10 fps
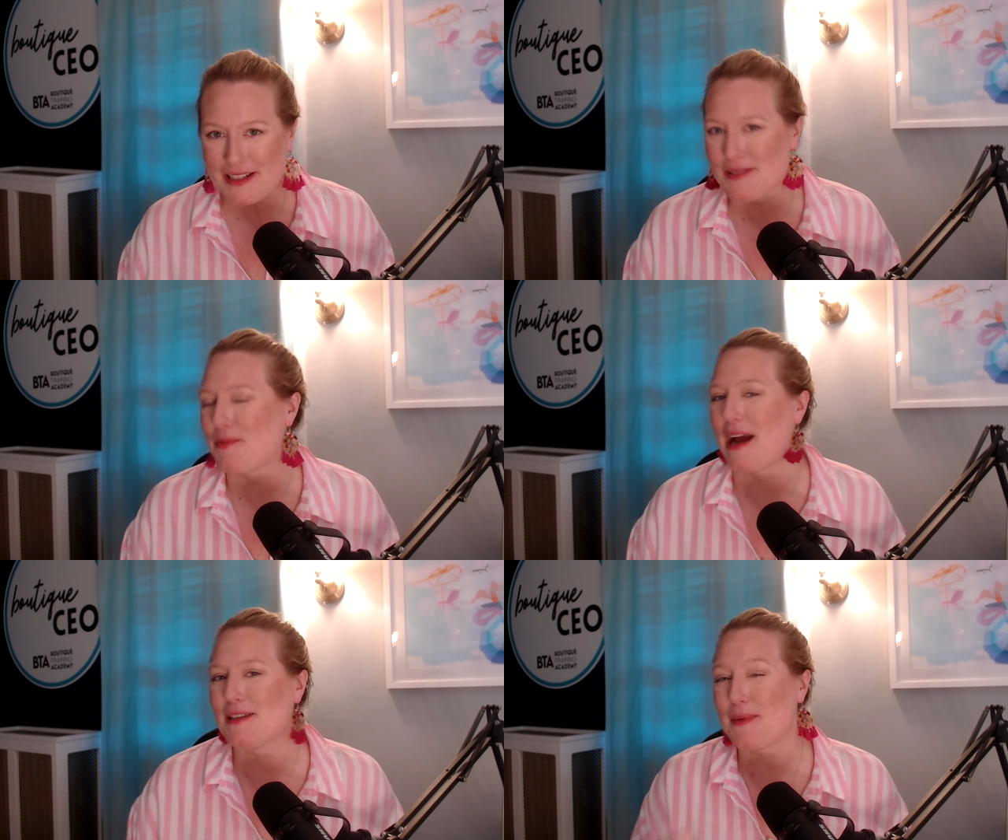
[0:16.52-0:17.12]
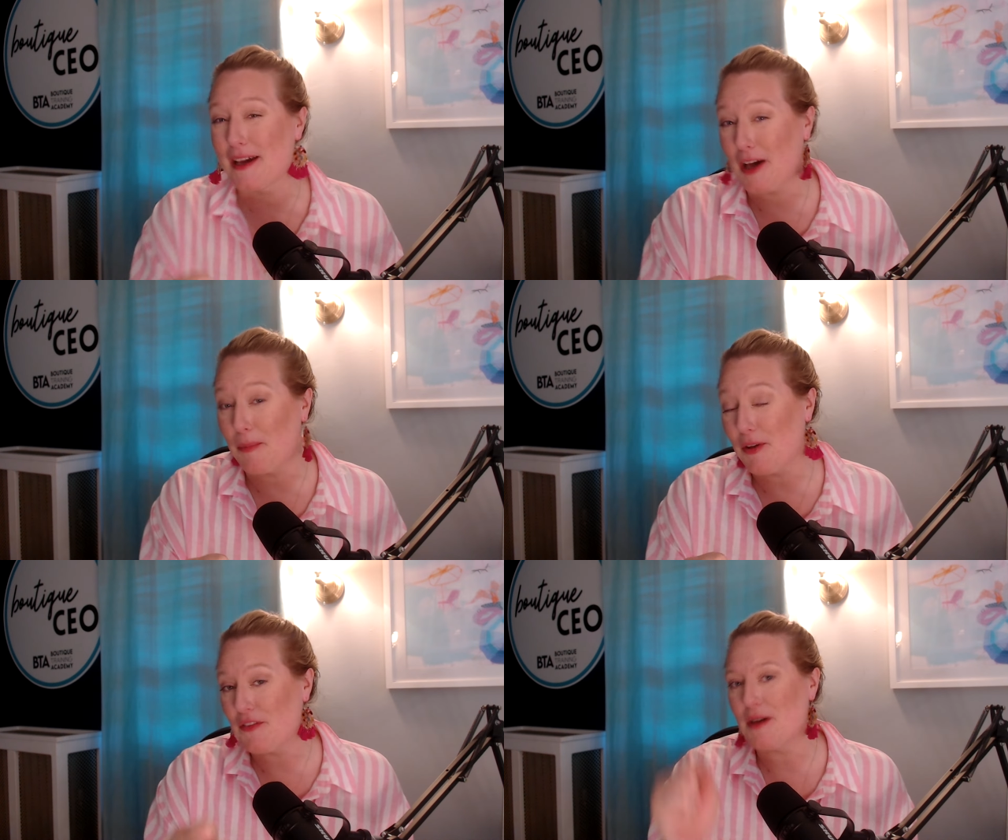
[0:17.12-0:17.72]
surprised by a
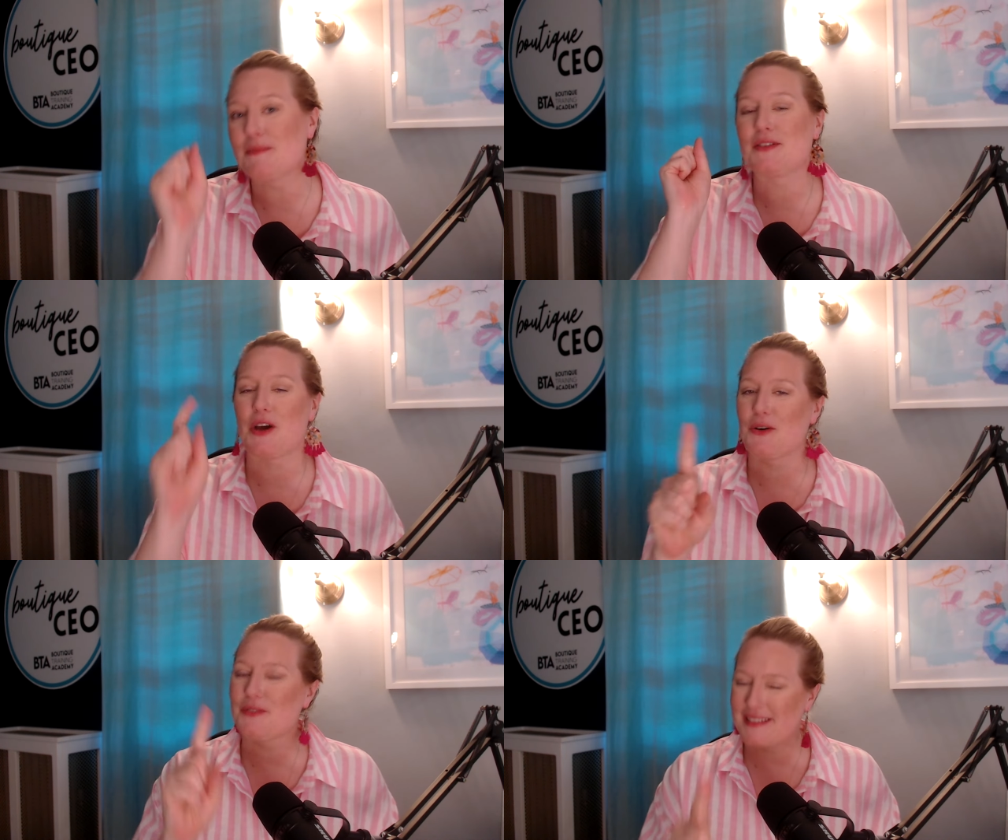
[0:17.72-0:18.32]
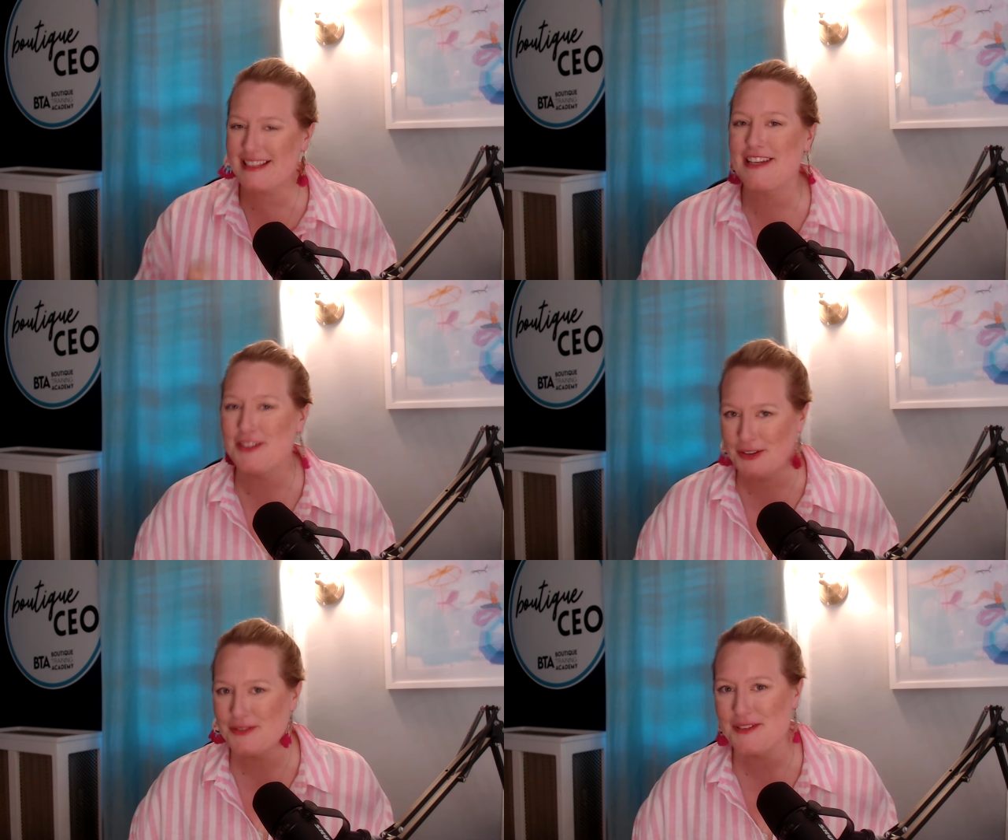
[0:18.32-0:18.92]
couple of them. So stay
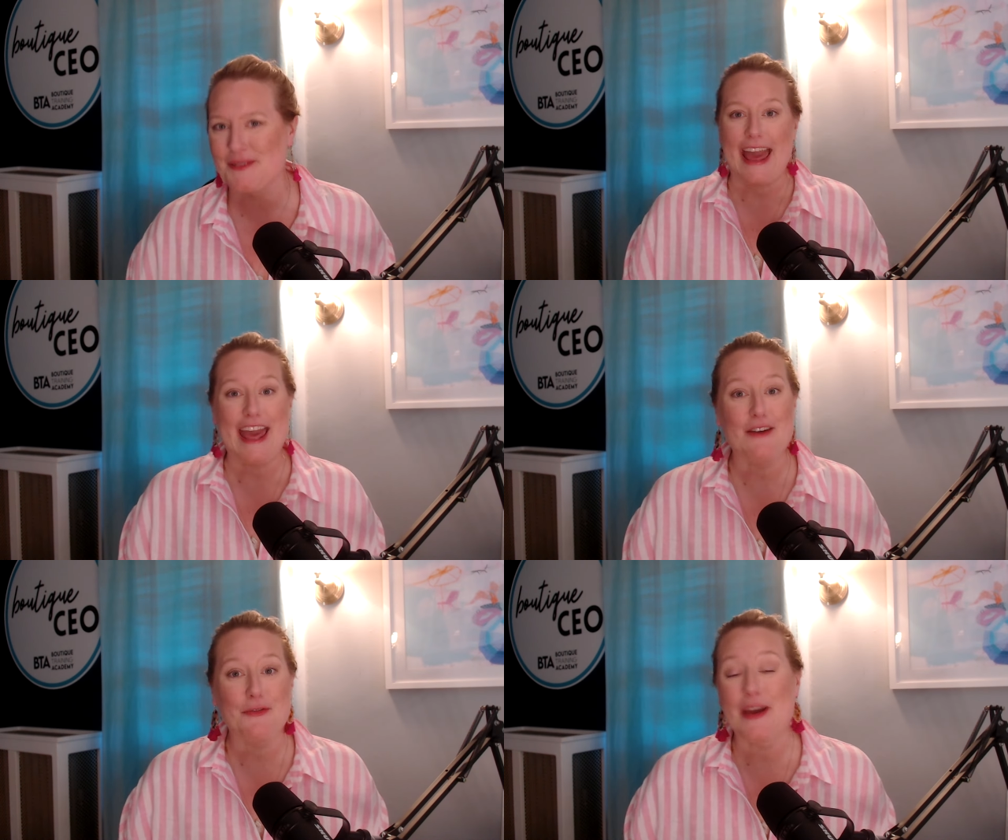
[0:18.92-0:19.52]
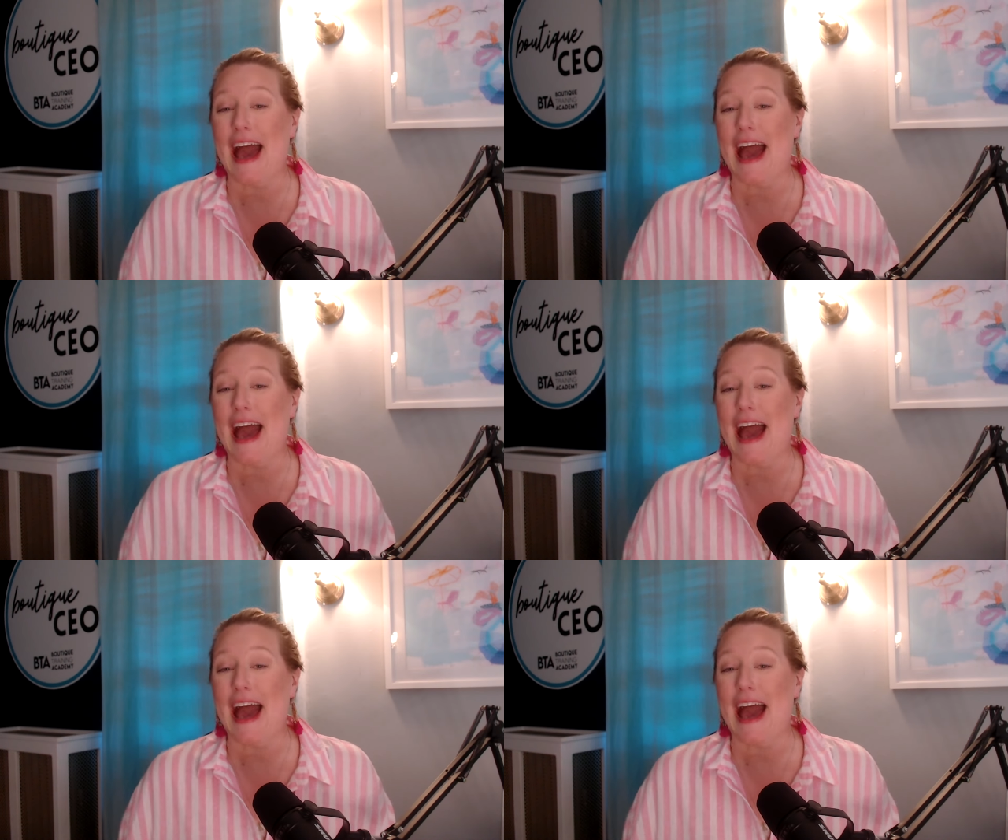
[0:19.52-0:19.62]
tuned. If we